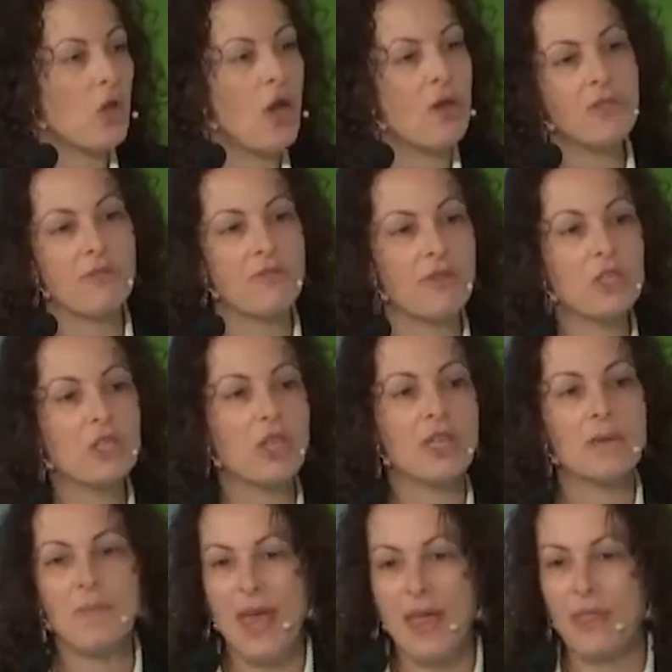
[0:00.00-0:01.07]
called the
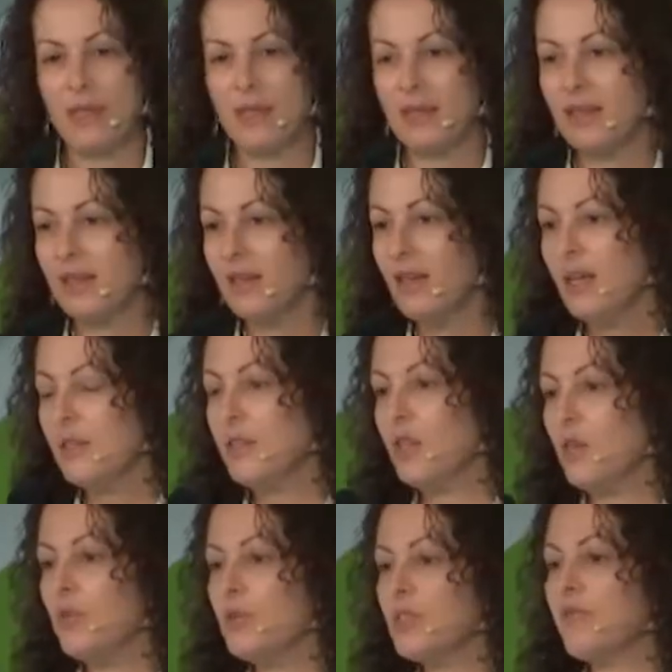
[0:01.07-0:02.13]
Fishkin method,
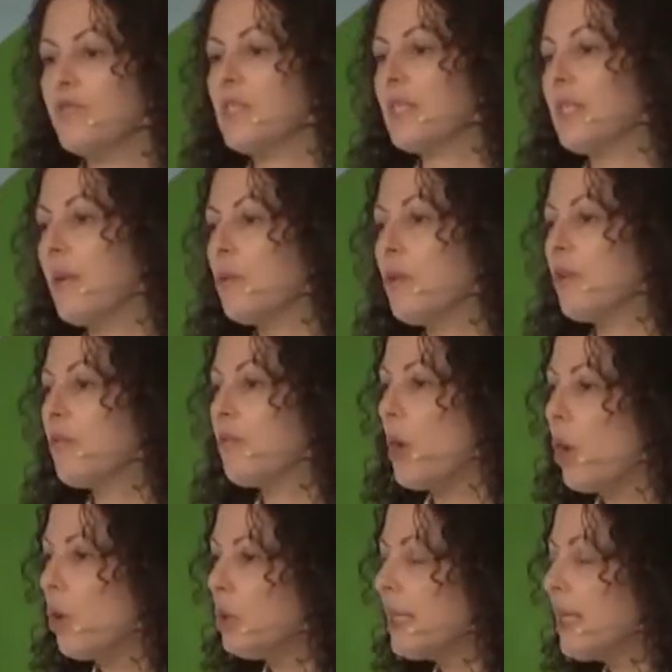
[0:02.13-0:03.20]
the use of deliberative
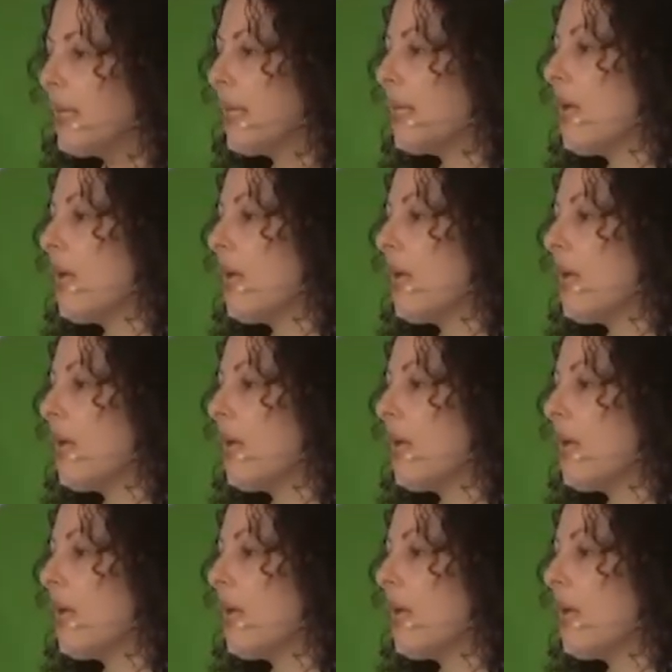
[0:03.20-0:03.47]
polling,